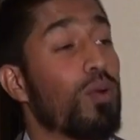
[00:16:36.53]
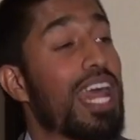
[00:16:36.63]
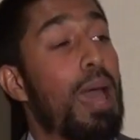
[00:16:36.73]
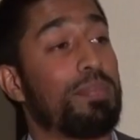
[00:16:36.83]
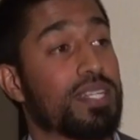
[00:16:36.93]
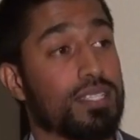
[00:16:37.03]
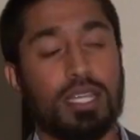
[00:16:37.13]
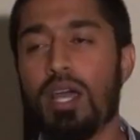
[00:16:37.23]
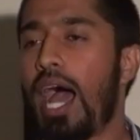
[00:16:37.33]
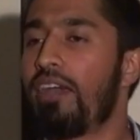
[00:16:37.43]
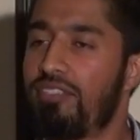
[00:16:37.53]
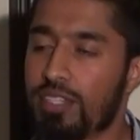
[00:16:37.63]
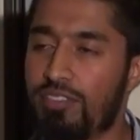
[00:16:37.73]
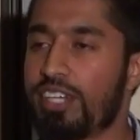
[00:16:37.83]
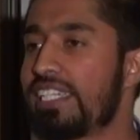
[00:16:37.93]
what happened? I
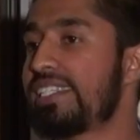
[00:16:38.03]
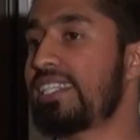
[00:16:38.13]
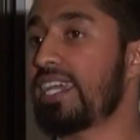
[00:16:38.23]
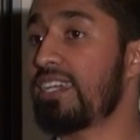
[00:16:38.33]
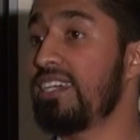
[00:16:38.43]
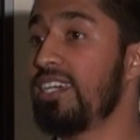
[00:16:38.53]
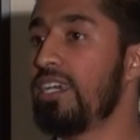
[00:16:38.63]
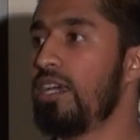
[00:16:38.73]
felt very sick.